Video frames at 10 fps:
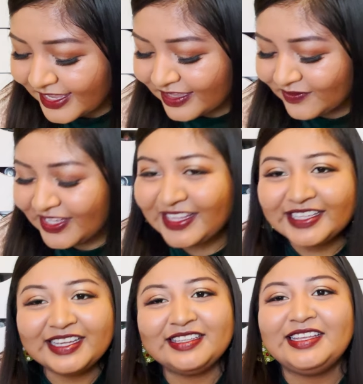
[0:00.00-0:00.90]
Um, and
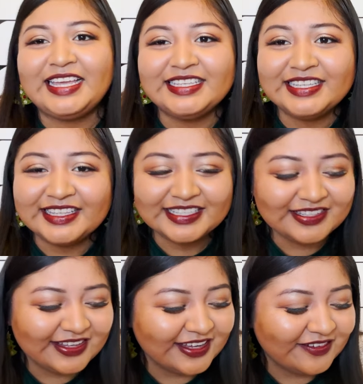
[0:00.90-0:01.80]
like that, like I said, that's
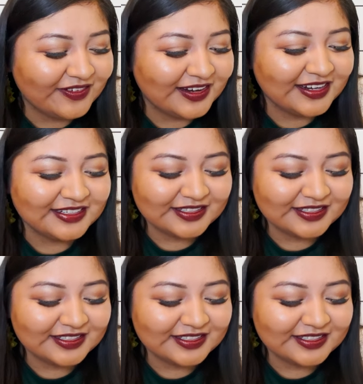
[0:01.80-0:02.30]
all I got for her.